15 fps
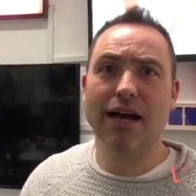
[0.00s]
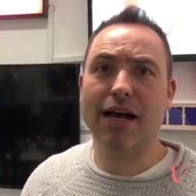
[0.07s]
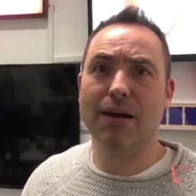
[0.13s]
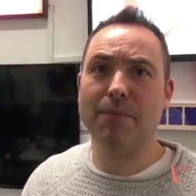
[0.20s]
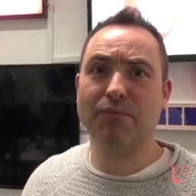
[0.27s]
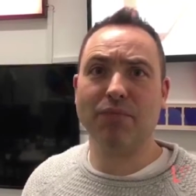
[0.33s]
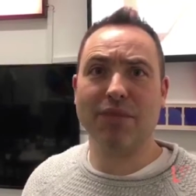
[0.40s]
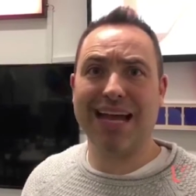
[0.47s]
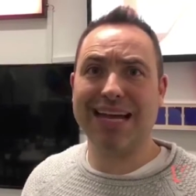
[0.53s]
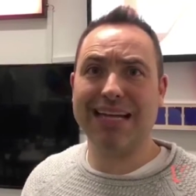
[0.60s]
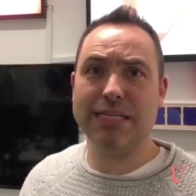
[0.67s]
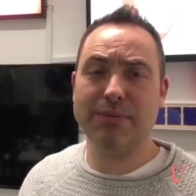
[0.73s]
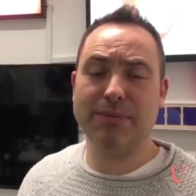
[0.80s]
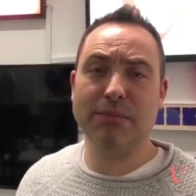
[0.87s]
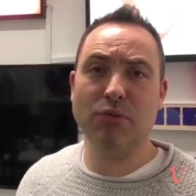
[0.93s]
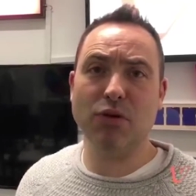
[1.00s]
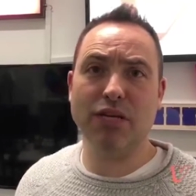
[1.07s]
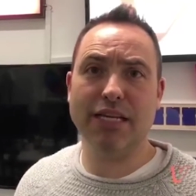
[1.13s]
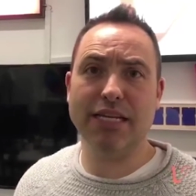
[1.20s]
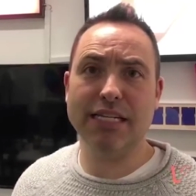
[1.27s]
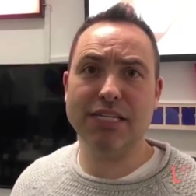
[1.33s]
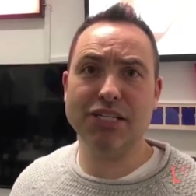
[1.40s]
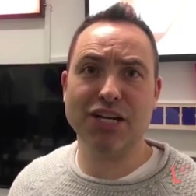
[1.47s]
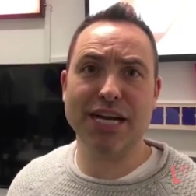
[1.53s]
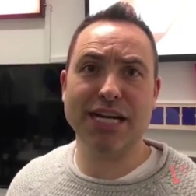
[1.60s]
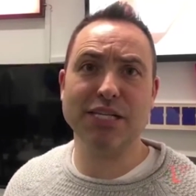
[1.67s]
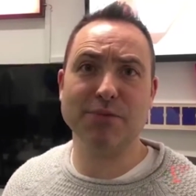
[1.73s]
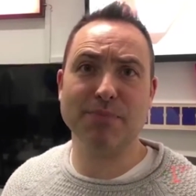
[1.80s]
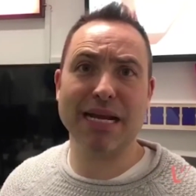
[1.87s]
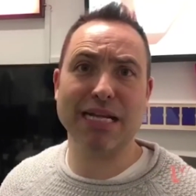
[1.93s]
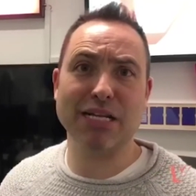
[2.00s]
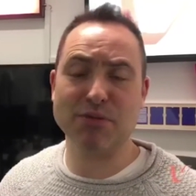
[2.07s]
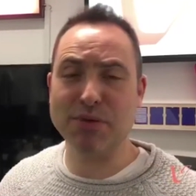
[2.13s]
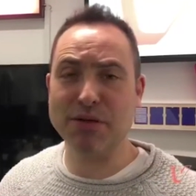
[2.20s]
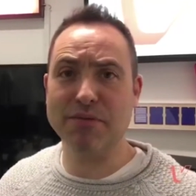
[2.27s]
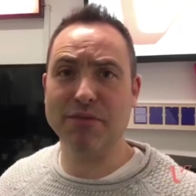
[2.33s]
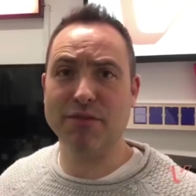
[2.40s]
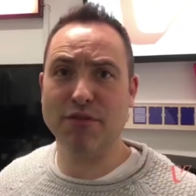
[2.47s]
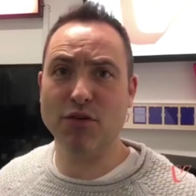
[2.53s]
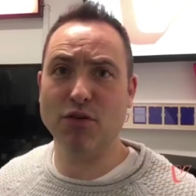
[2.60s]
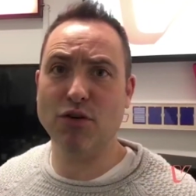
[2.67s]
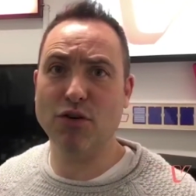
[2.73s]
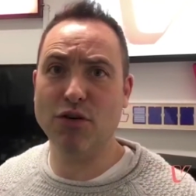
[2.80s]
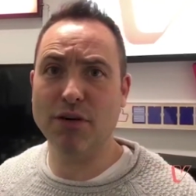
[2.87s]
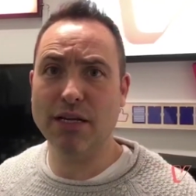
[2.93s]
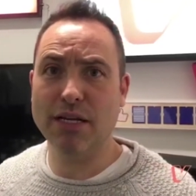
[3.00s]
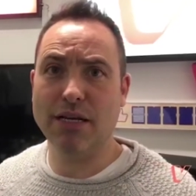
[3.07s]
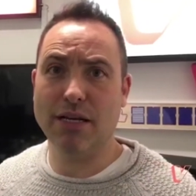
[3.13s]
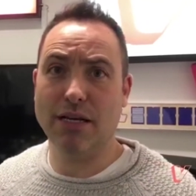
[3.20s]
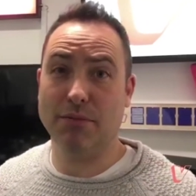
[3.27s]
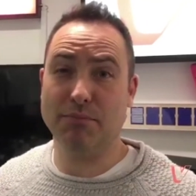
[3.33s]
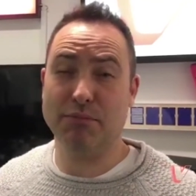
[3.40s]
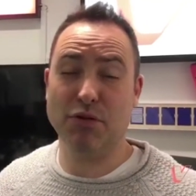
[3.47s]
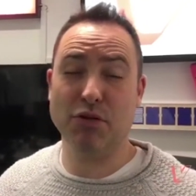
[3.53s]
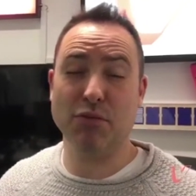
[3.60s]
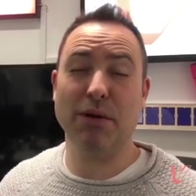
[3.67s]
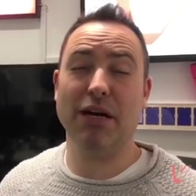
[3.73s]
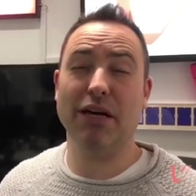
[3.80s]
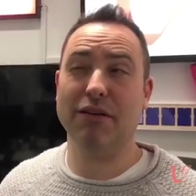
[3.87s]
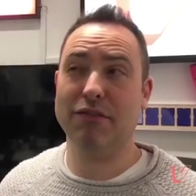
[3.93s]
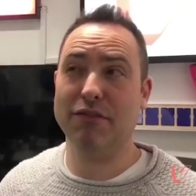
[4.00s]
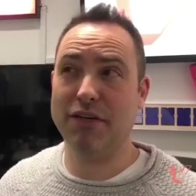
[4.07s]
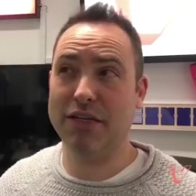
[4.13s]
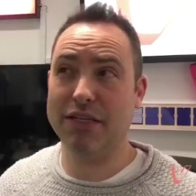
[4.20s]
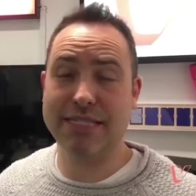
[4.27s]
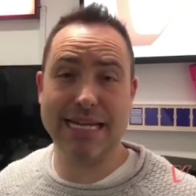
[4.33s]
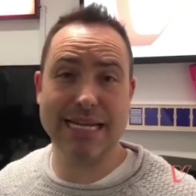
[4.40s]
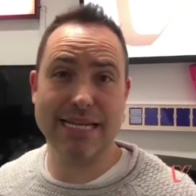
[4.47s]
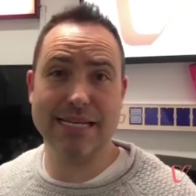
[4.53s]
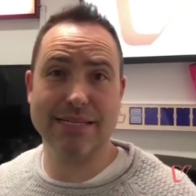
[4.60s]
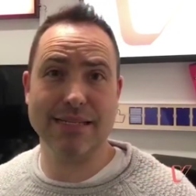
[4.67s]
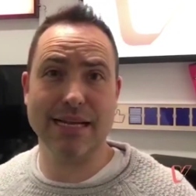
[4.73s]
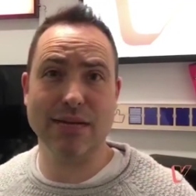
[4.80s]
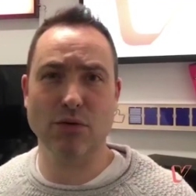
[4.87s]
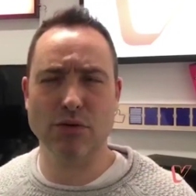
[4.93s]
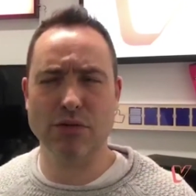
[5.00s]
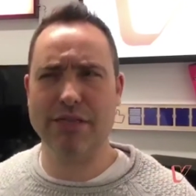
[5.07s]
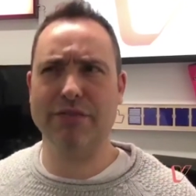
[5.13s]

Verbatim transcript: Um, Andy's been working in change management for a good part of uh, 10 years now, or